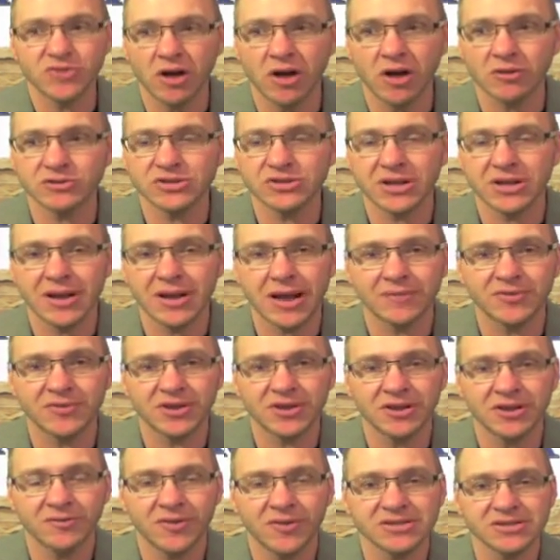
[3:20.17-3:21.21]
dollars that have
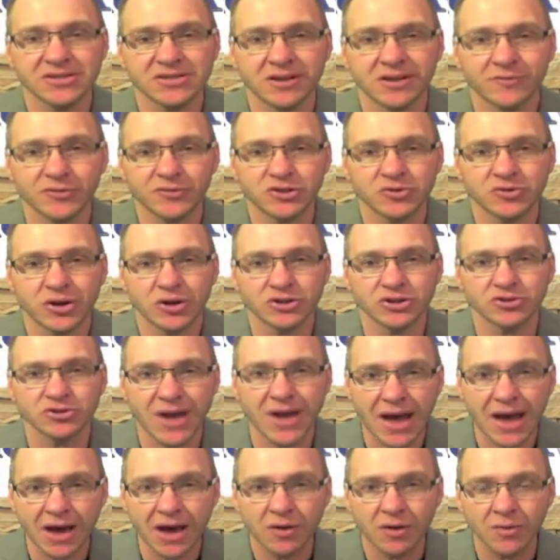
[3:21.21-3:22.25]
to invest in infrastructure
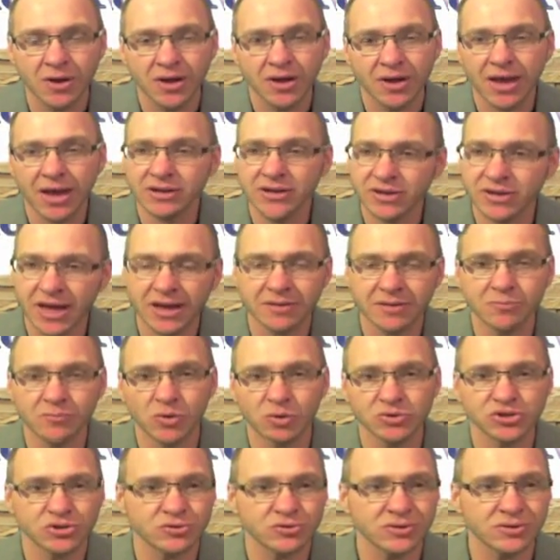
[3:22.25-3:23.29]
now, and
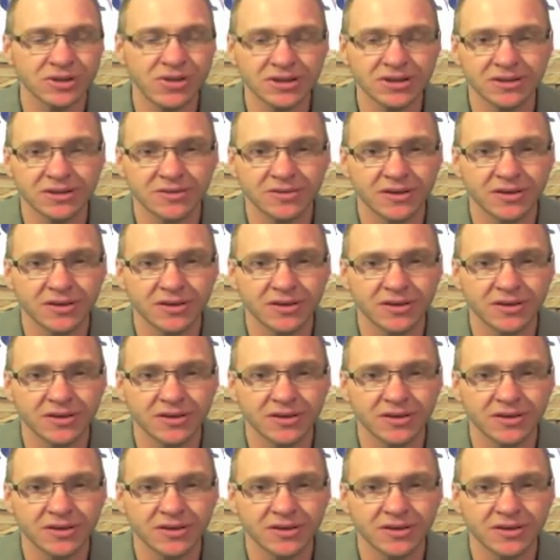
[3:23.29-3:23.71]
most certainly